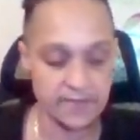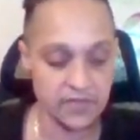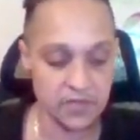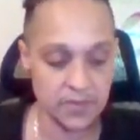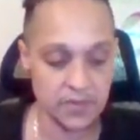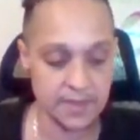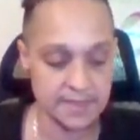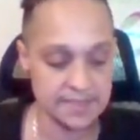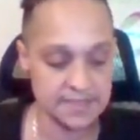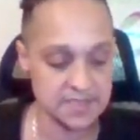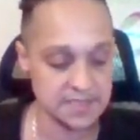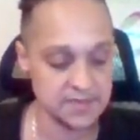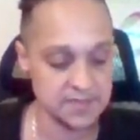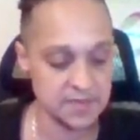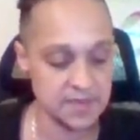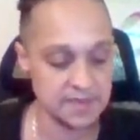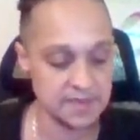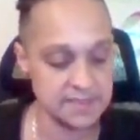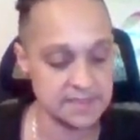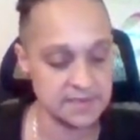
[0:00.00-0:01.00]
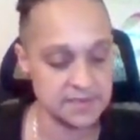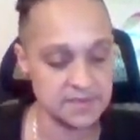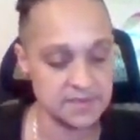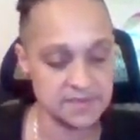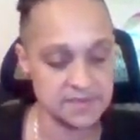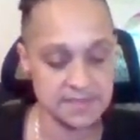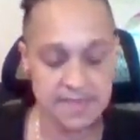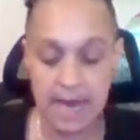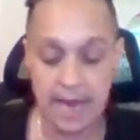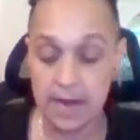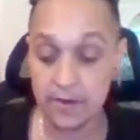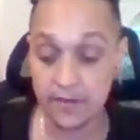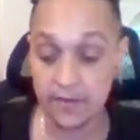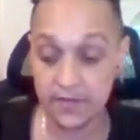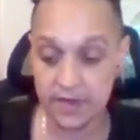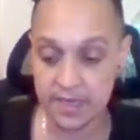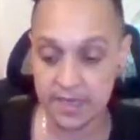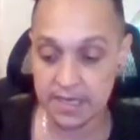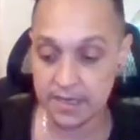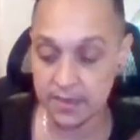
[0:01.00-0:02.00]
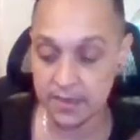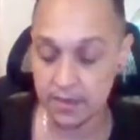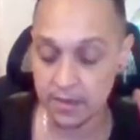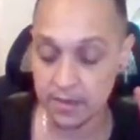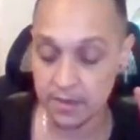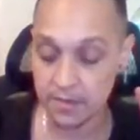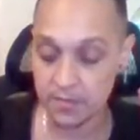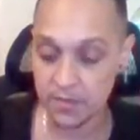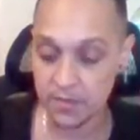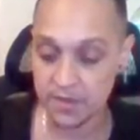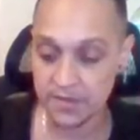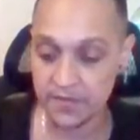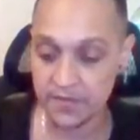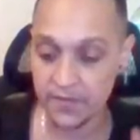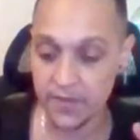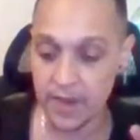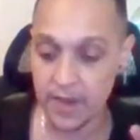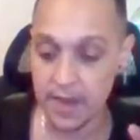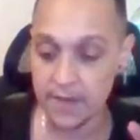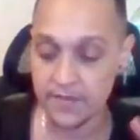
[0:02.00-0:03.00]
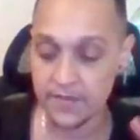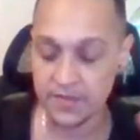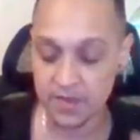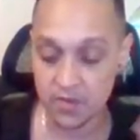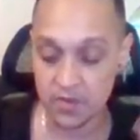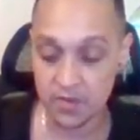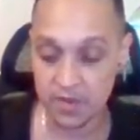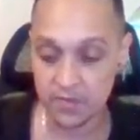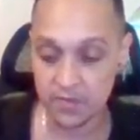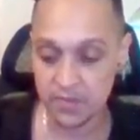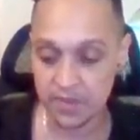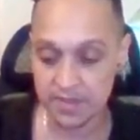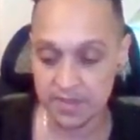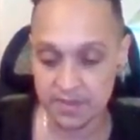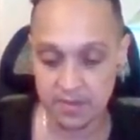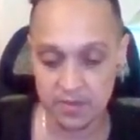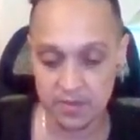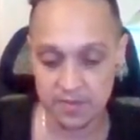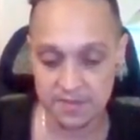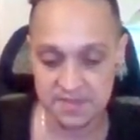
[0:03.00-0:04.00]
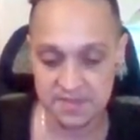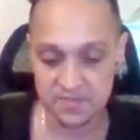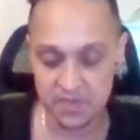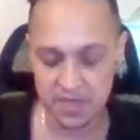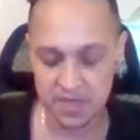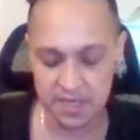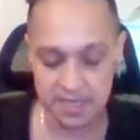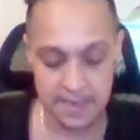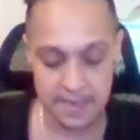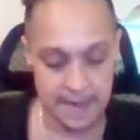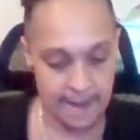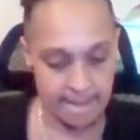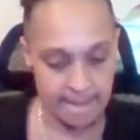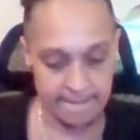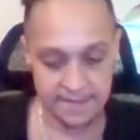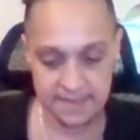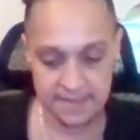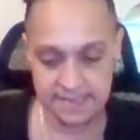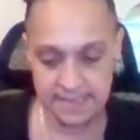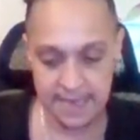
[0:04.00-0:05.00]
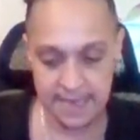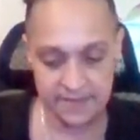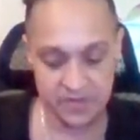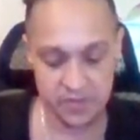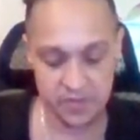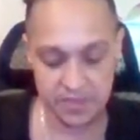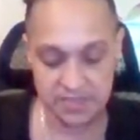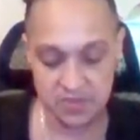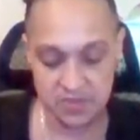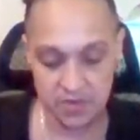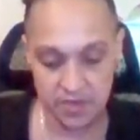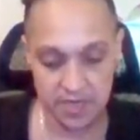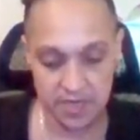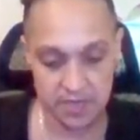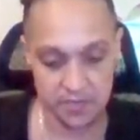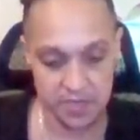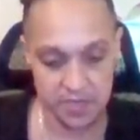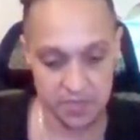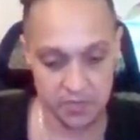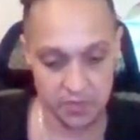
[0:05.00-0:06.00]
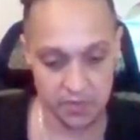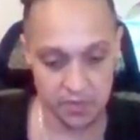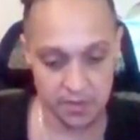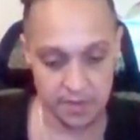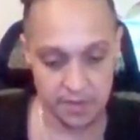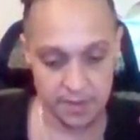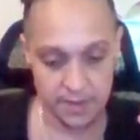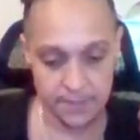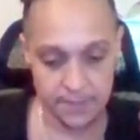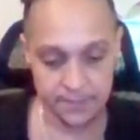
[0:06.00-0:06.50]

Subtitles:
influence just because there's this Hierophant here, month of 5, and the Queen of Pentacles, but it doesn't have to be Taurian people.